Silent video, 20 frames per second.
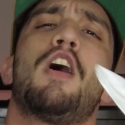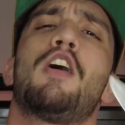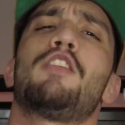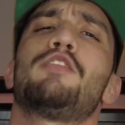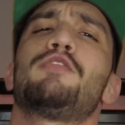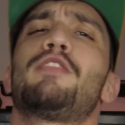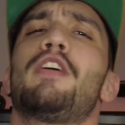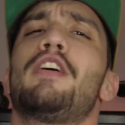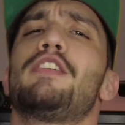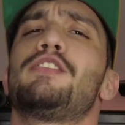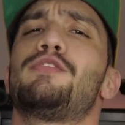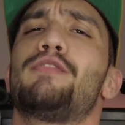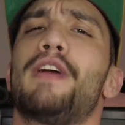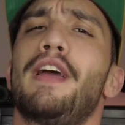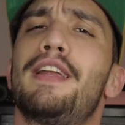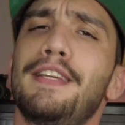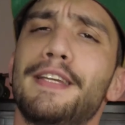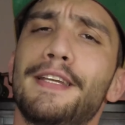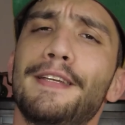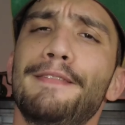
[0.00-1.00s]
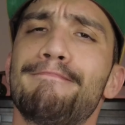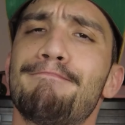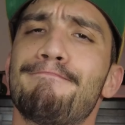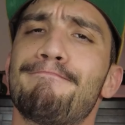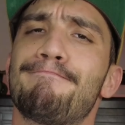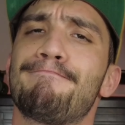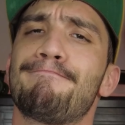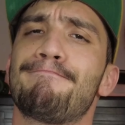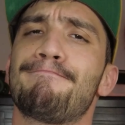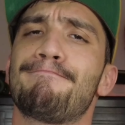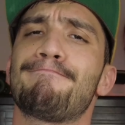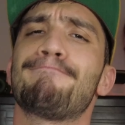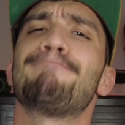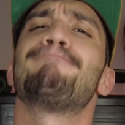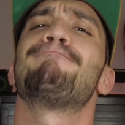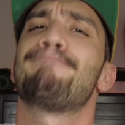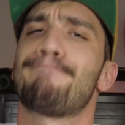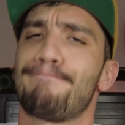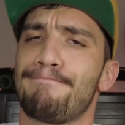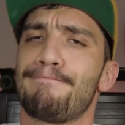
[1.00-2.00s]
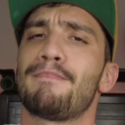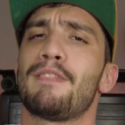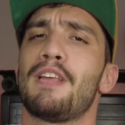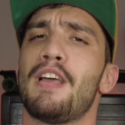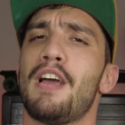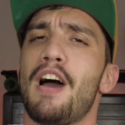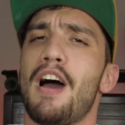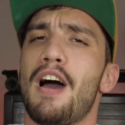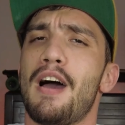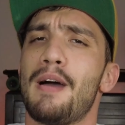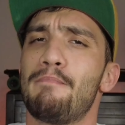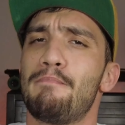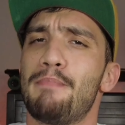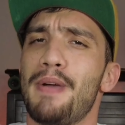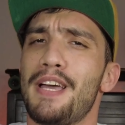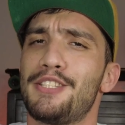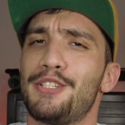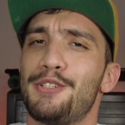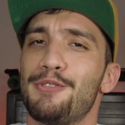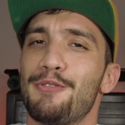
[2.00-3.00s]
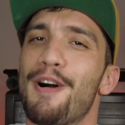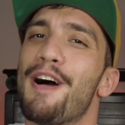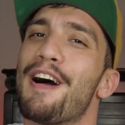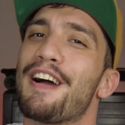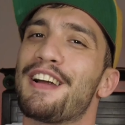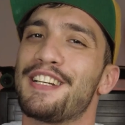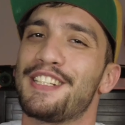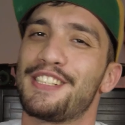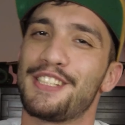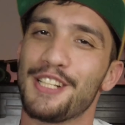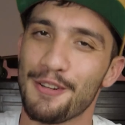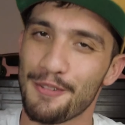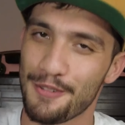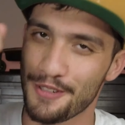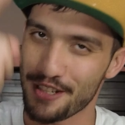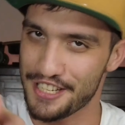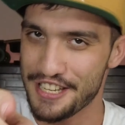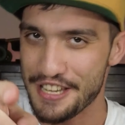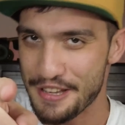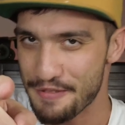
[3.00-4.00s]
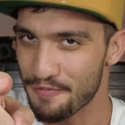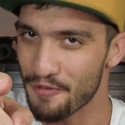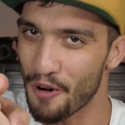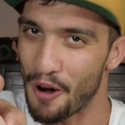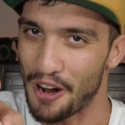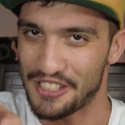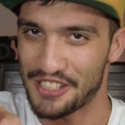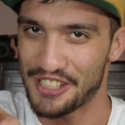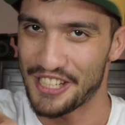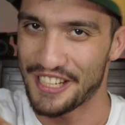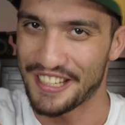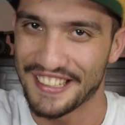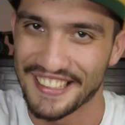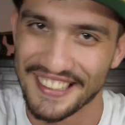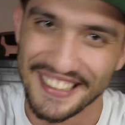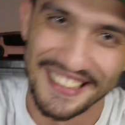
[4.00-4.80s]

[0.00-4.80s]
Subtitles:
are you guys ready? I bet you are, so keep watching.